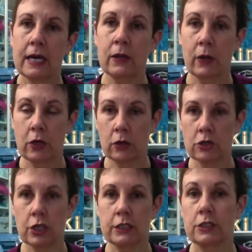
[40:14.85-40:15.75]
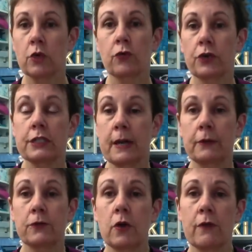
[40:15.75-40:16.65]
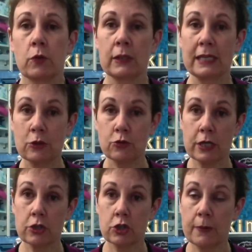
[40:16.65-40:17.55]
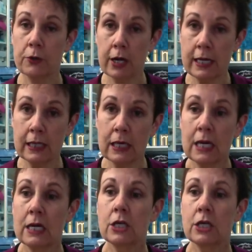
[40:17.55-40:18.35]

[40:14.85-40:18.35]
Anyway, you can adjust it. So, for example, if you have a really intricate shape you're cutting,